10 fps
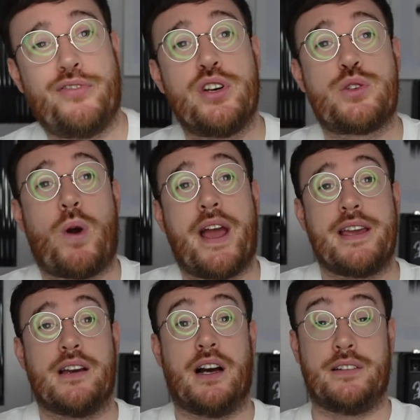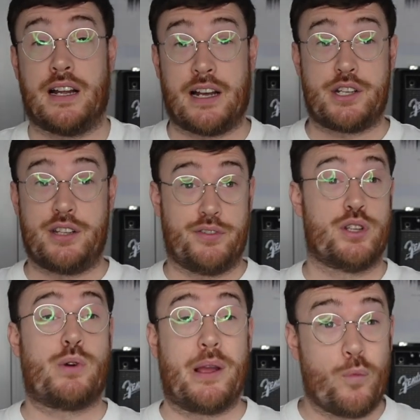first way, and actually the
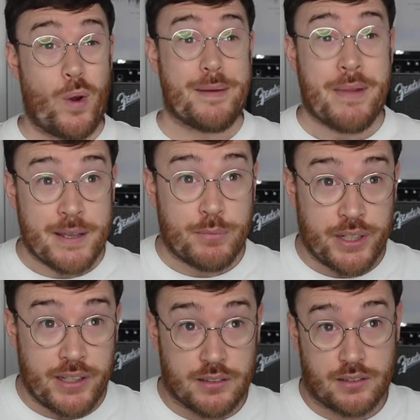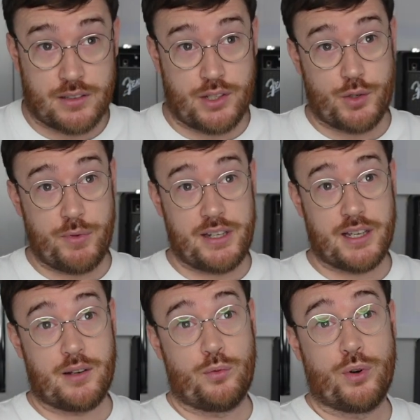first way we made money on social
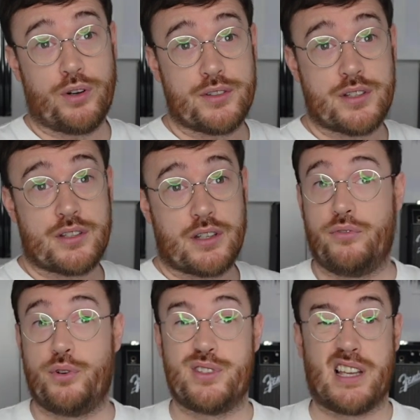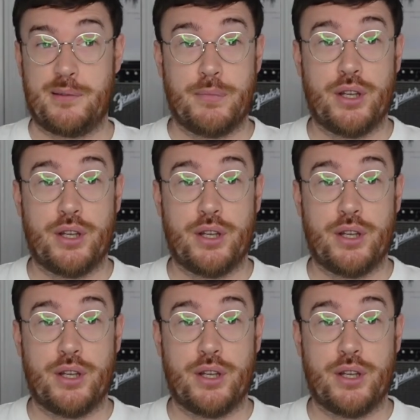media was through selling